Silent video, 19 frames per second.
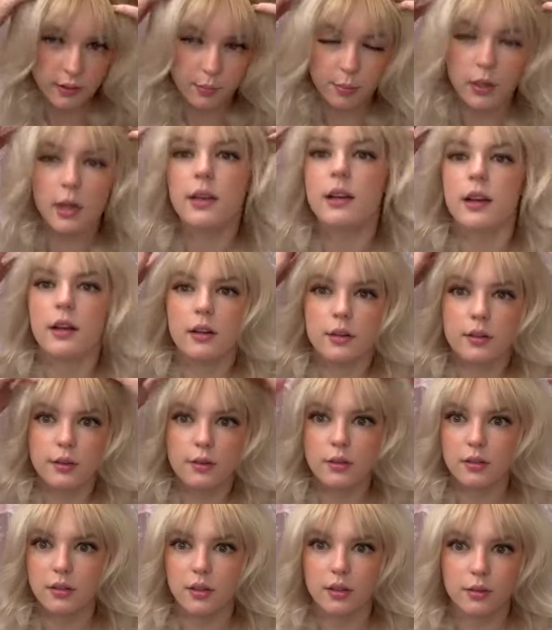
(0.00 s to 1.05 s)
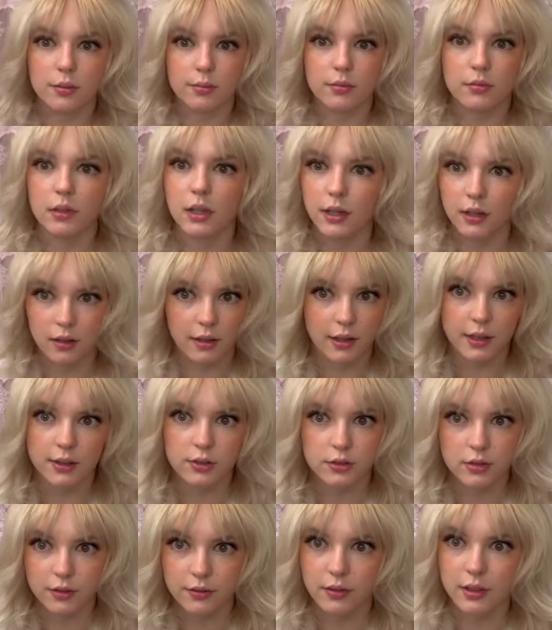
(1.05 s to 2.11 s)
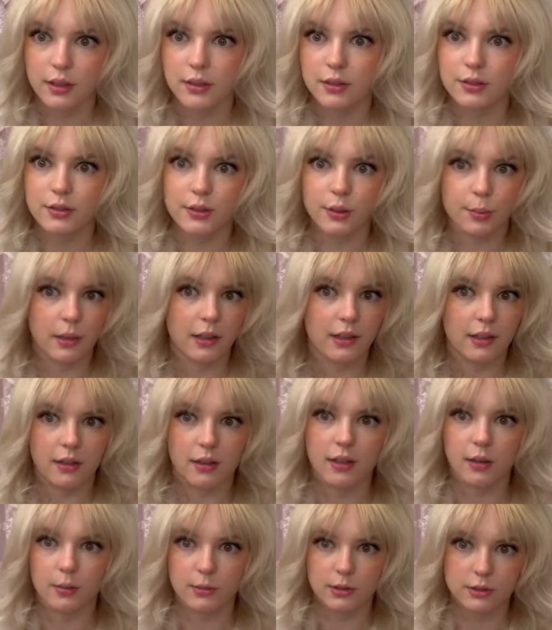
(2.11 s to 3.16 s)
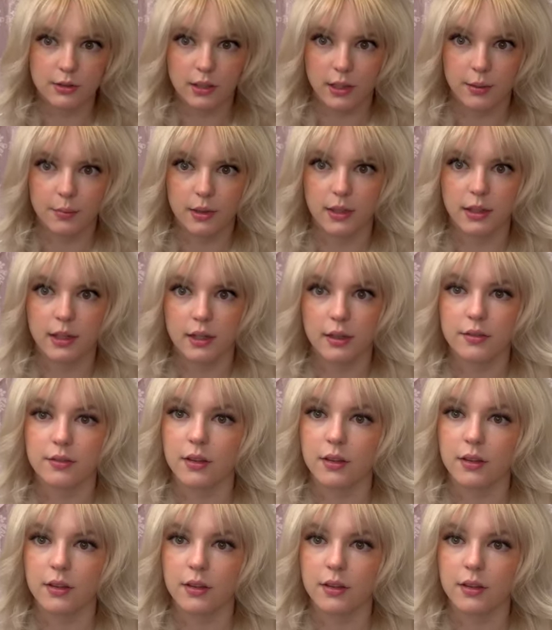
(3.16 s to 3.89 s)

but I kind of do some iteration of this depending on how much time I have.